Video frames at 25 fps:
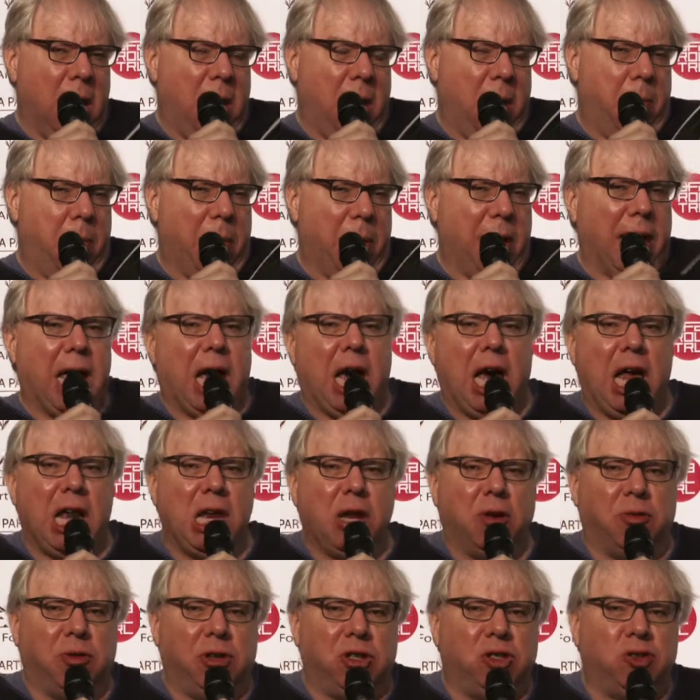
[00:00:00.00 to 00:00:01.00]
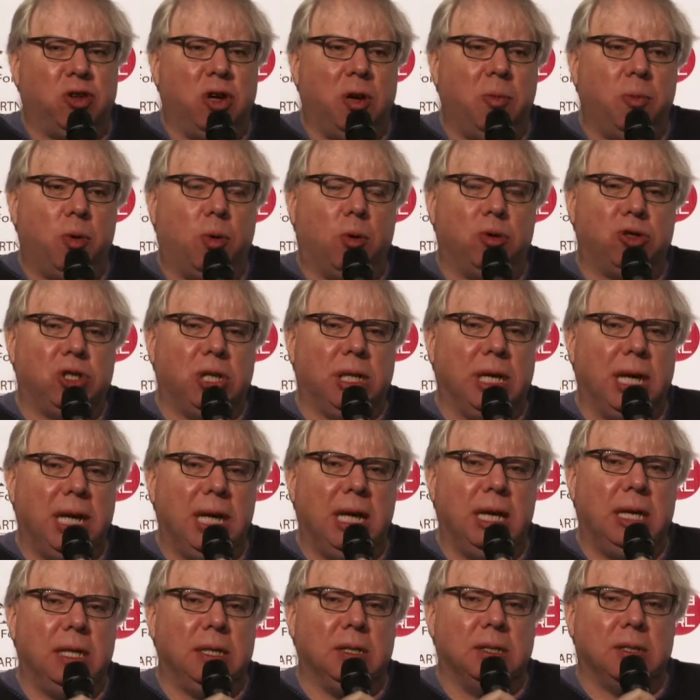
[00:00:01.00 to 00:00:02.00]
Macau literature in
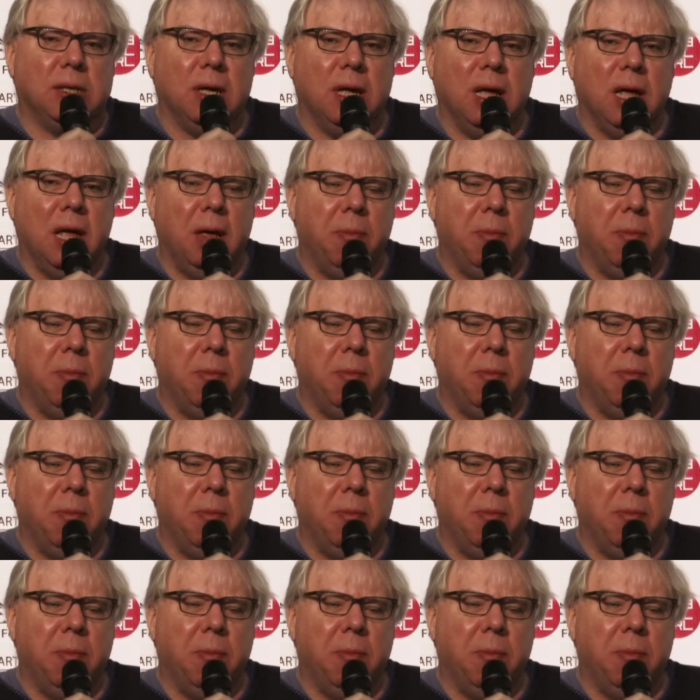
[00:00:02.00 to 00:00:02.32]
Portuguese,